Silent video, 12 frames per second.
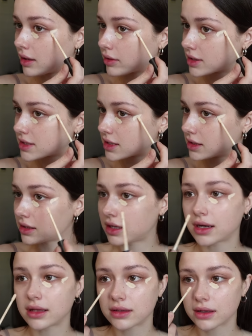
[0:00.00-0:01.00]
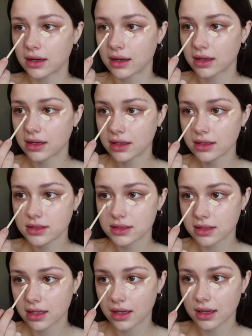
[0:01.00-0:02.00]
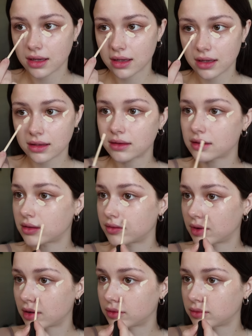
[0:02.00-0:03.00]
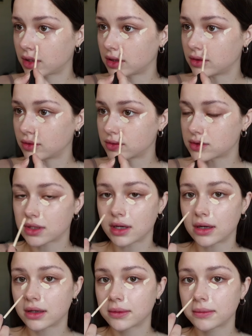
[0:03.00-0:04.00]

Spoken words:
now concealer under eyes and around my nose here.